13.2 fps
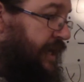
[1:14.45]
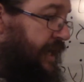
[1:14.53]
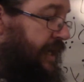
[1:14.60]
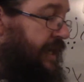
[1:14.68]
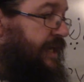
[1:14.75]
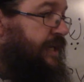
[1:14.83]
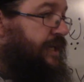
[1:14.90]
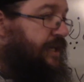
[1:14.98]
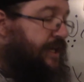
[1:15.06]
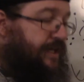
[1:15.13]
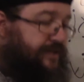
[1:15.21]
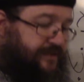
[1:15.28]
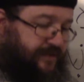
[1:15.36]

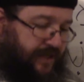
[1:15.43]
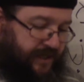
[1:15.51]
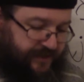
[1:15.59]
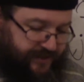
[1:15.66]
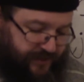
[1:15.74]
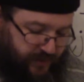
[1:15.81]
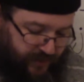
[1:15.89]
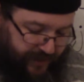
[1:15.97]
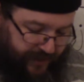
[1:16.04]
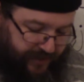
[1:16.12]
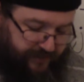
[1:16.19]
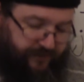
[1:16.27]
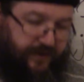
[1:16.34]
he is not to
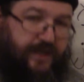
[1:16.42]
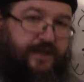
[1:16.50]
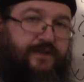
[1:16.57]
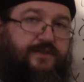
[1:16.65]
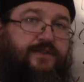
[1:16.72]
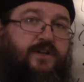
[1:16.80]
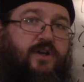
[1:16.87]
have his